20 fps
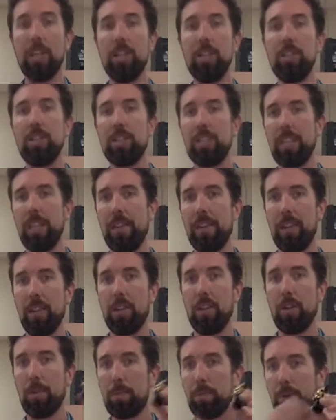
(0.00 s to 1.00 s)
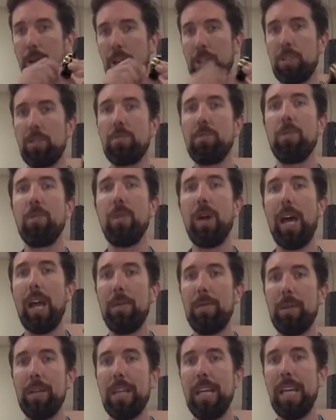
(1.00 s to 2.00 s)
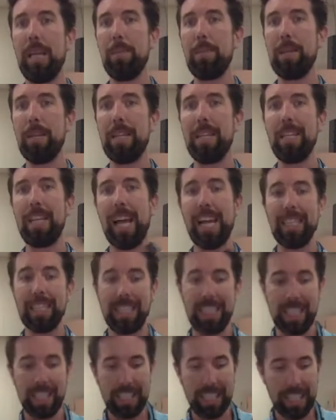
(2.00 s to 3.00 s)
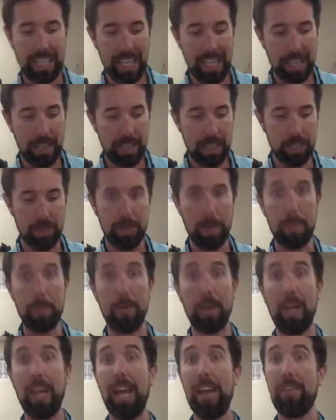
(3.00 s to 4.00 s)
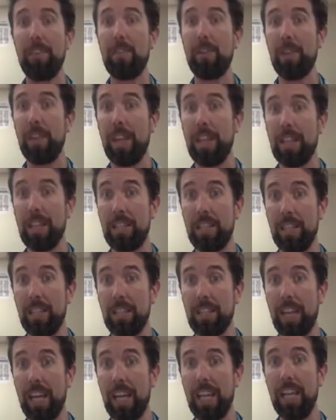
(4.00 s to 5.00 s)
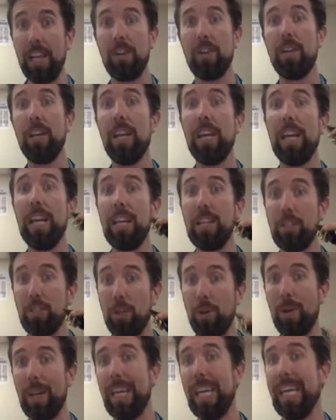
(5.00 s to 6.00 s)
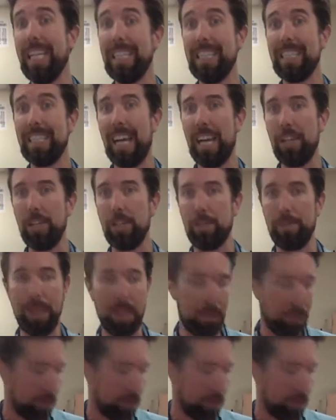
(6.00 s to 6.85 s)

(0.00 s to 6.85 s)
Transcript: just give it a little brush through and it will keep it nice and clean, because remember, everything that's inside here is going inside your mouth.